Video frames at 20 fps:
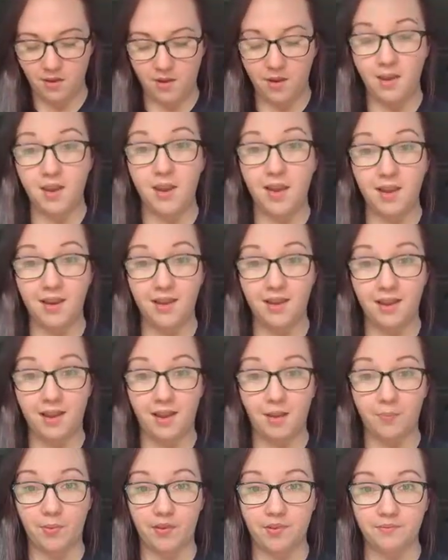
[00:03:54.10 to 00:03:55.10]
Not gonna
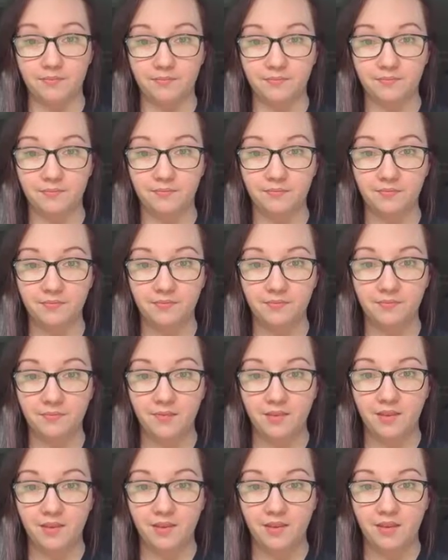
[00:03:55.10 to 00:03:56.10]
happen.
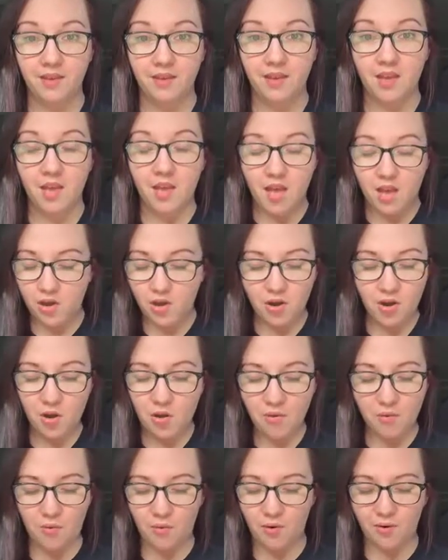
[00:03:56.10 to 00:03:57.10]

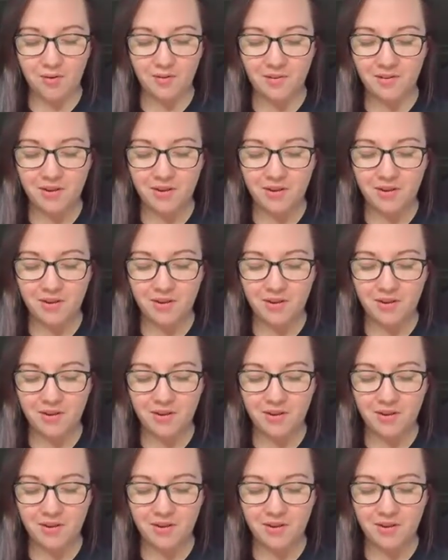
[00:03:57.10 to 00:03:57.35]
No.